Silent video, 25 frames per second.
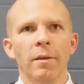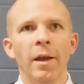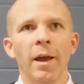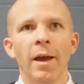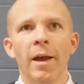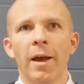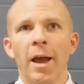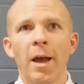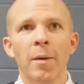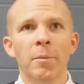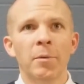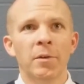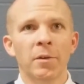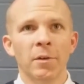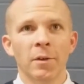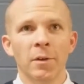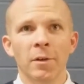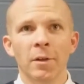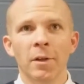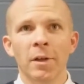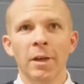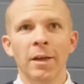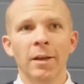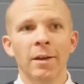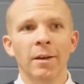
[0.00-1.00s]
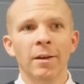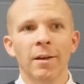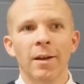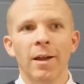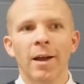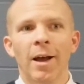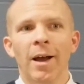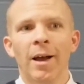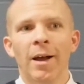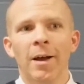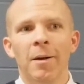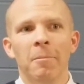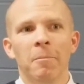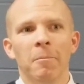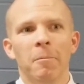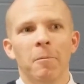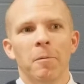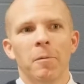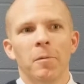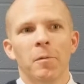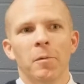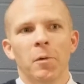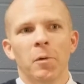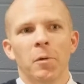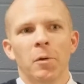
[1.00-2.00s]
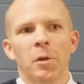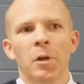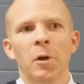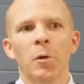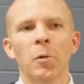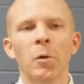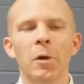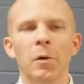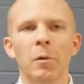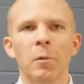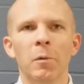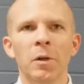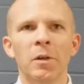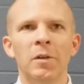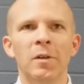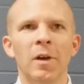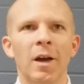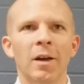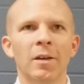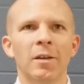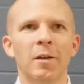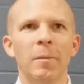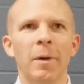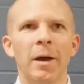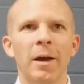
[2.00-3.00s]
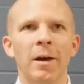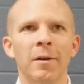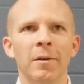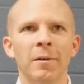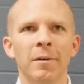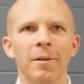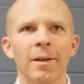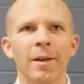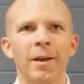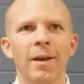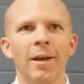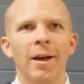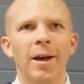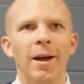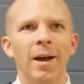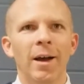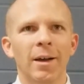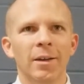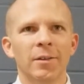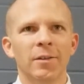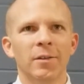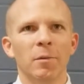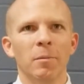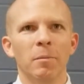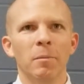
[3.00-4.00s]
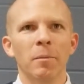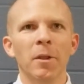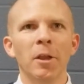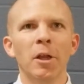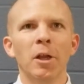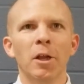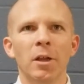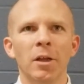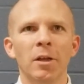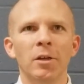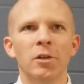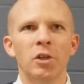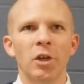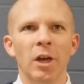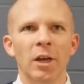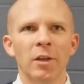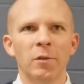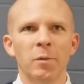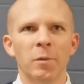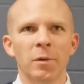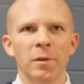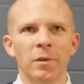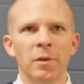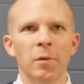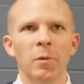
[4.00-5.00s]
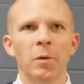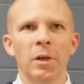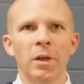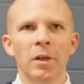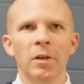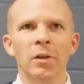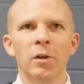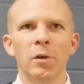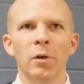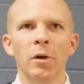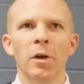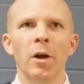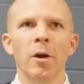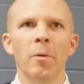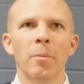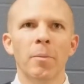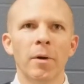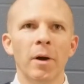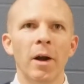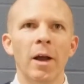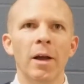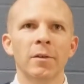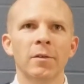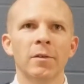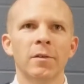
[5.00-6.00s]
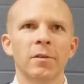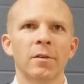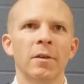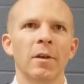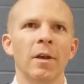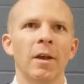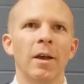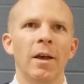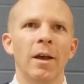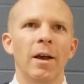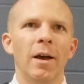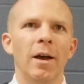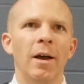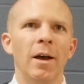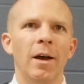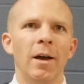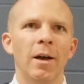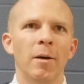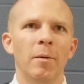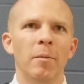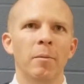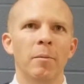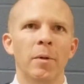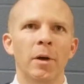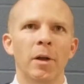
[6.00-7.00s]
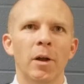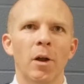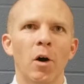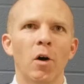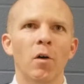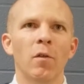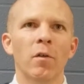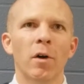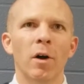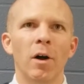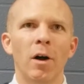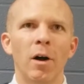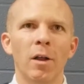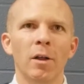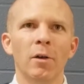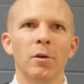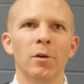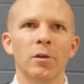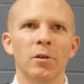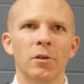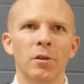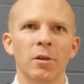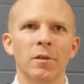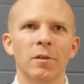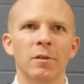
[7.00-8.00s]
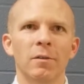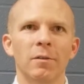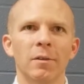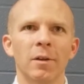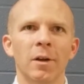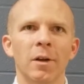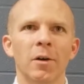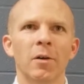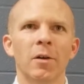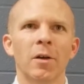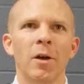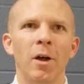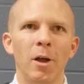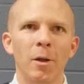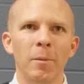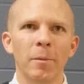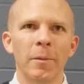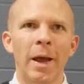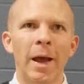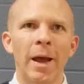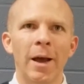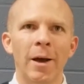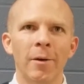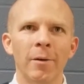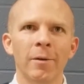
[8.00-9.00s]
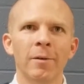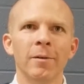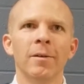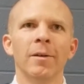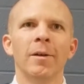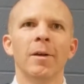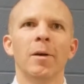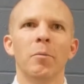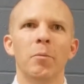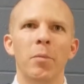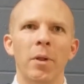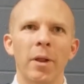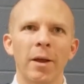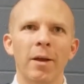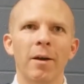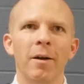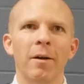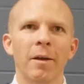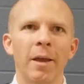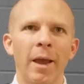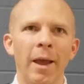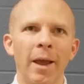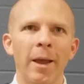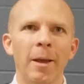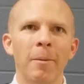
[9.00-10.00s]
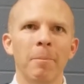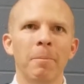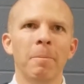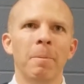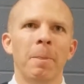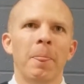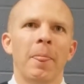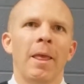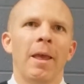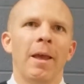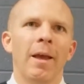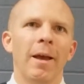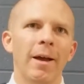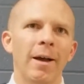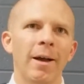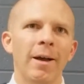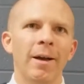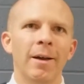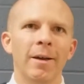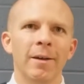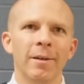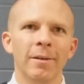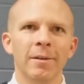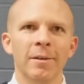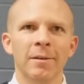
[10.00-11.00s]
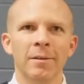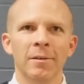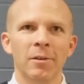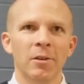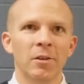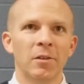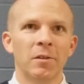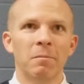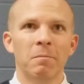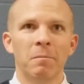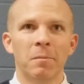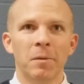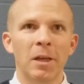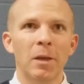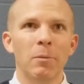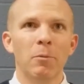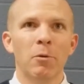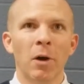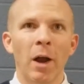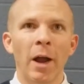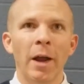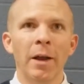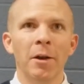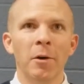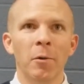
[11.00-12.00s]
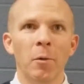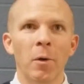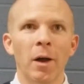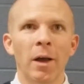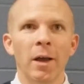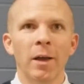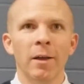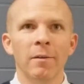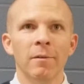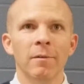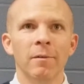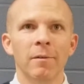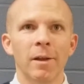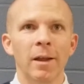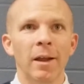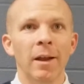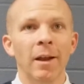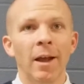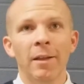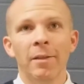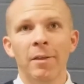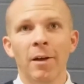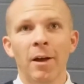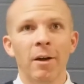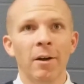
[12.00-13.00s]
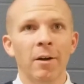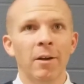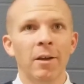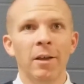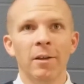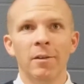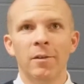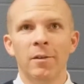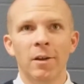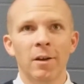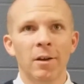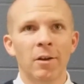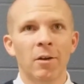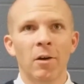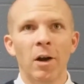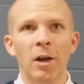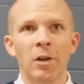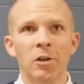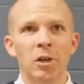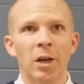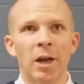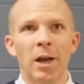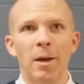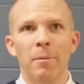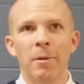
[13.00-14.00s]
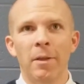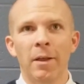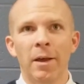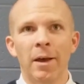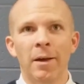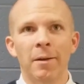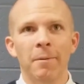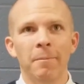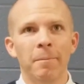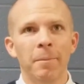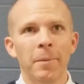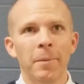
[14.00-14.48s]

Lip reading: Yeah, absolutely. And, you know, we talked about some little adjustments that we could do in our press, but overall it was just, you know, calm down, play our game, and just keep grinding away. And I thought our kids did a great job of that.